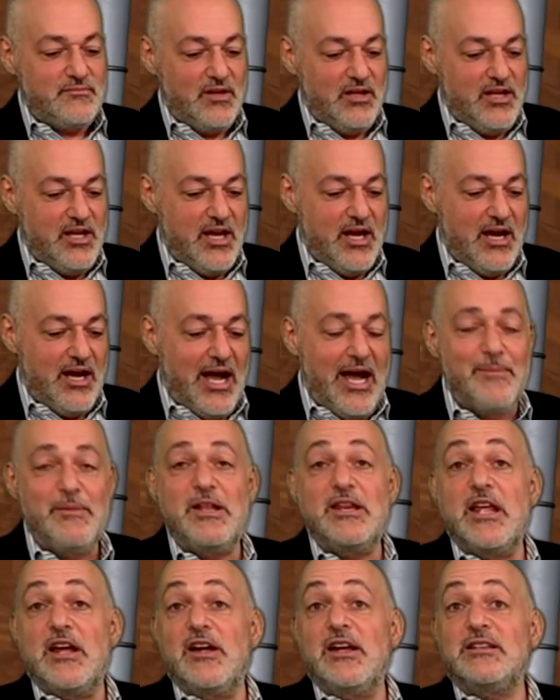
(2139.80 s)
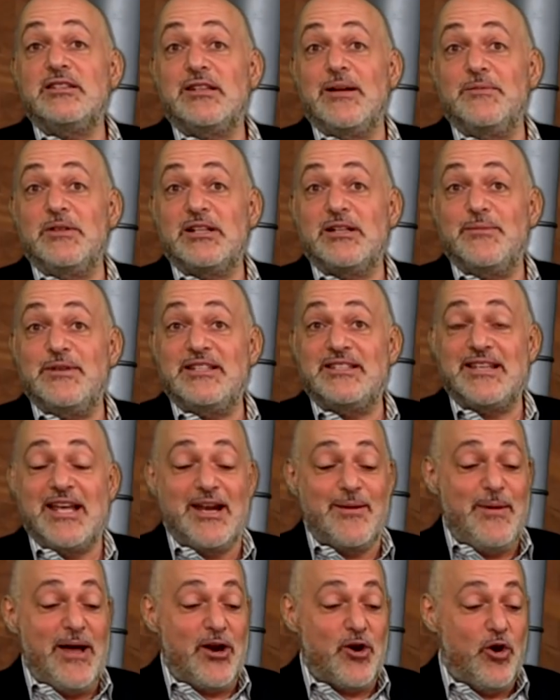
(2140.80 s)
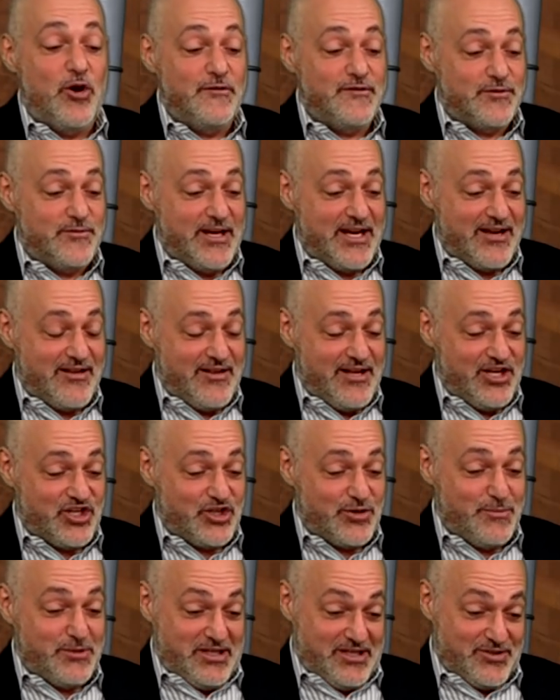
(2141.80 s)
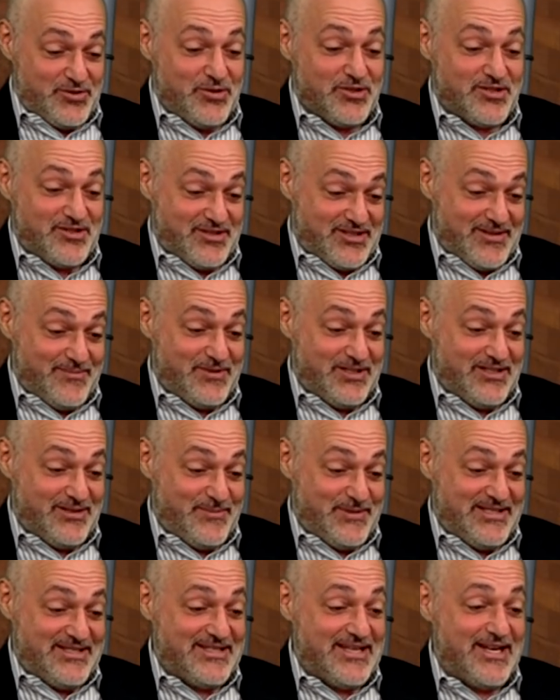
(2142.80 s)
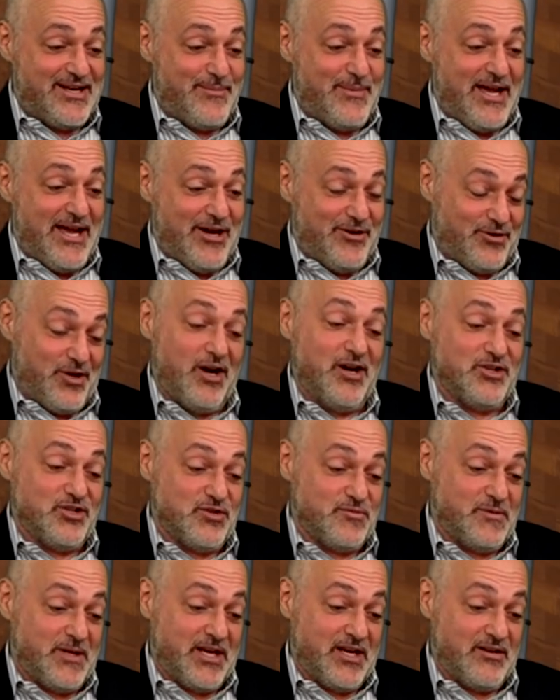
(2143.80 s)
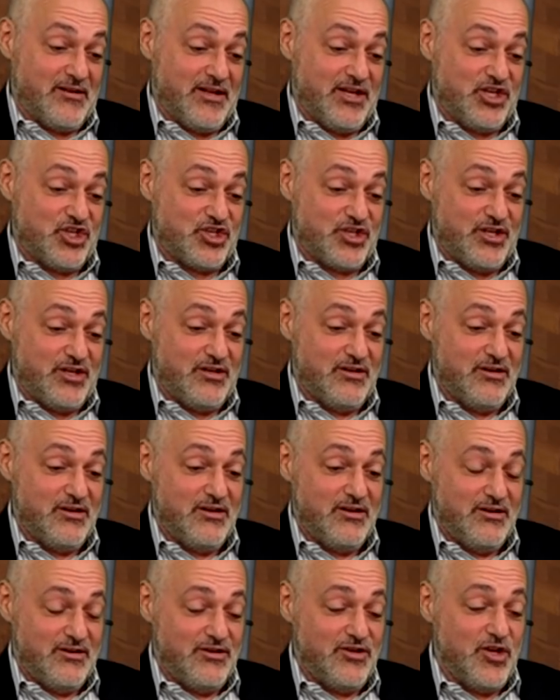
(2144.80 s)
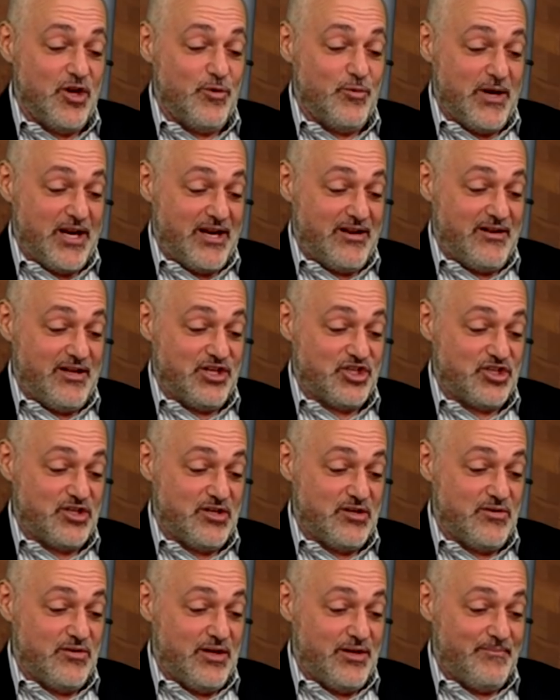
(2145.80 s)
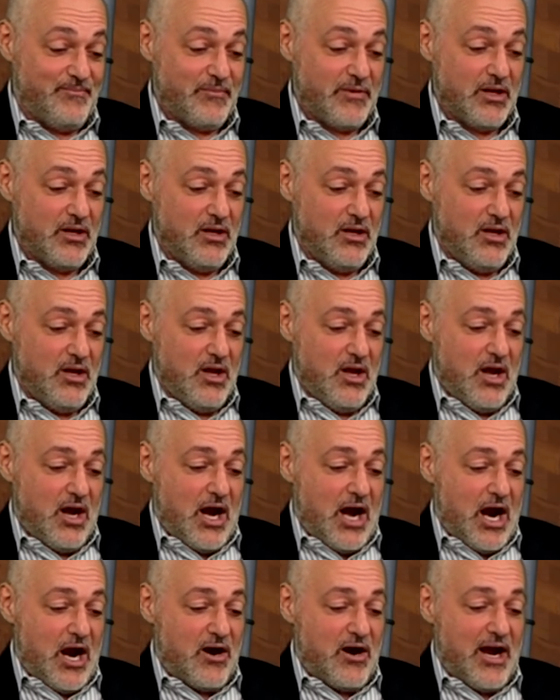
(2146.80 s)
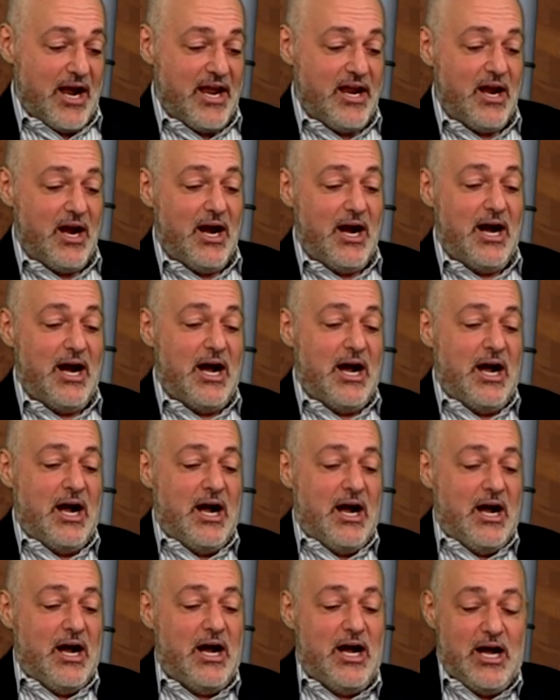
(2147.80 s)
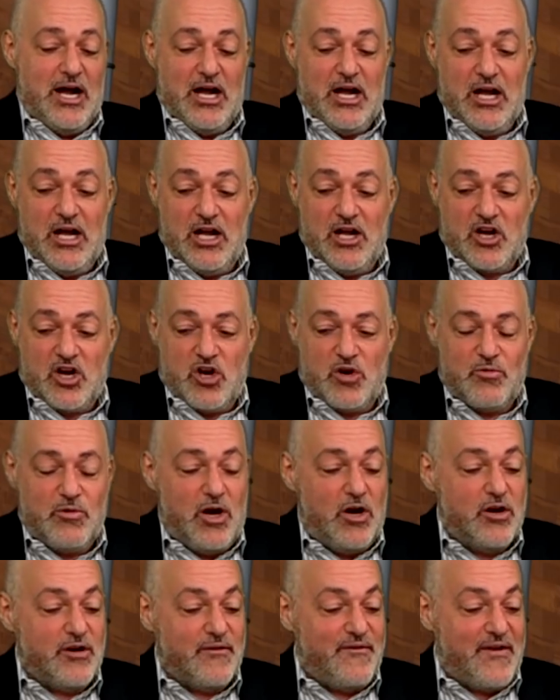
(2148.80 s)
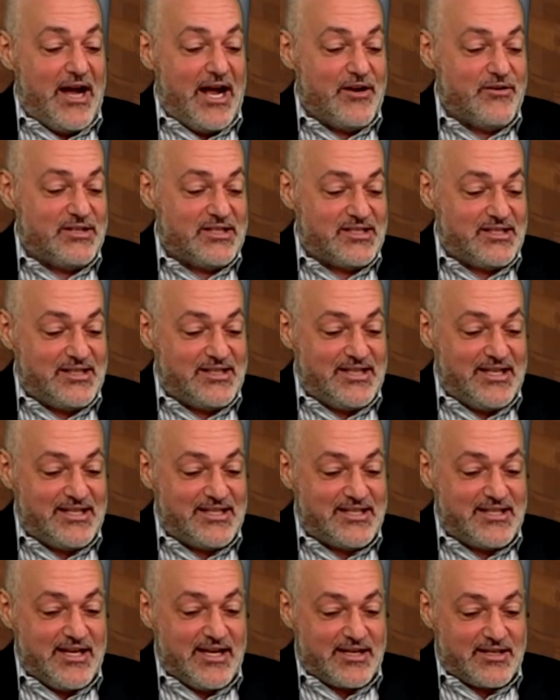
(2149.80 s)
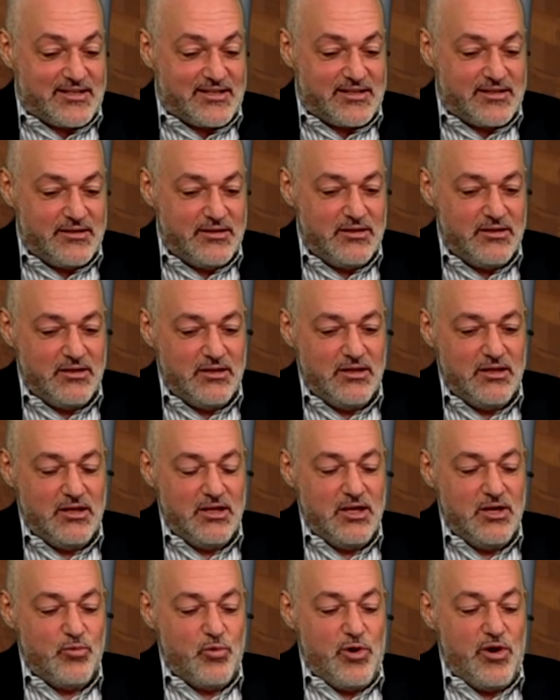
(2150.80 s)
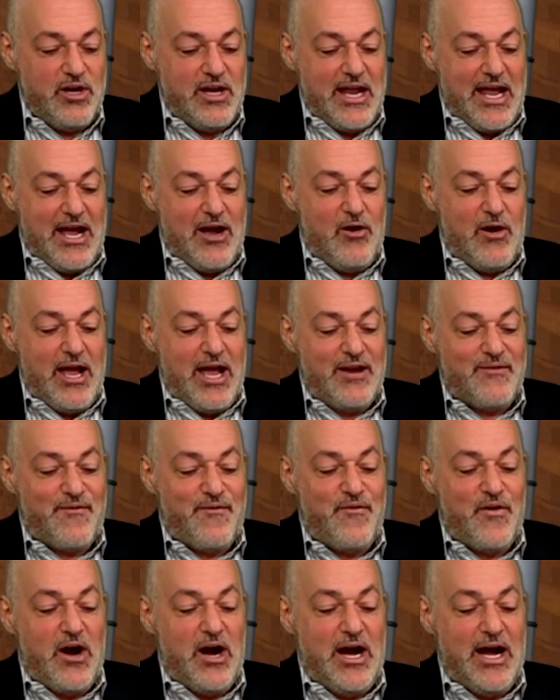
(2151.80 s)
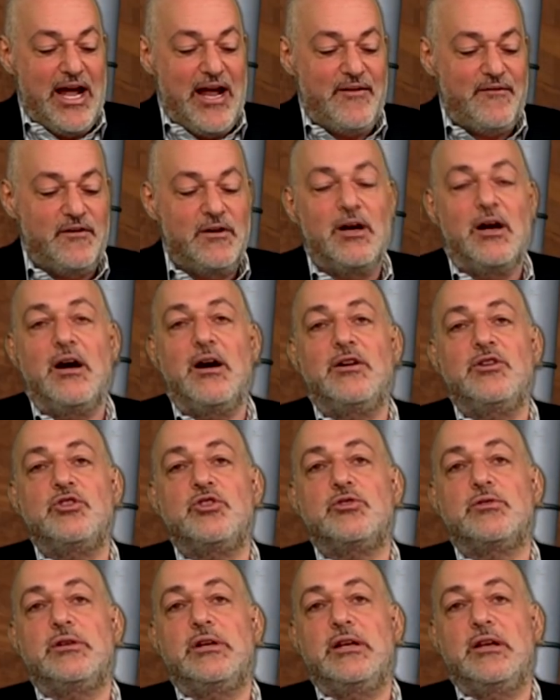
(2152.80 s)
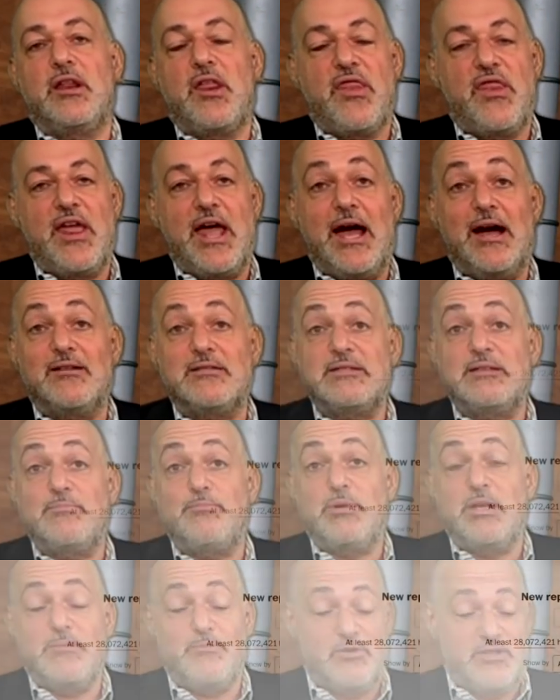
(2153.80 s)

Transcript: Yeah, I mean, there is something to be said about overregulation, but there's also something to be said about underregulation. No regulation. No regulation yes. at all. All right. Uh, coronavirus statistics. We are now at 500,000 people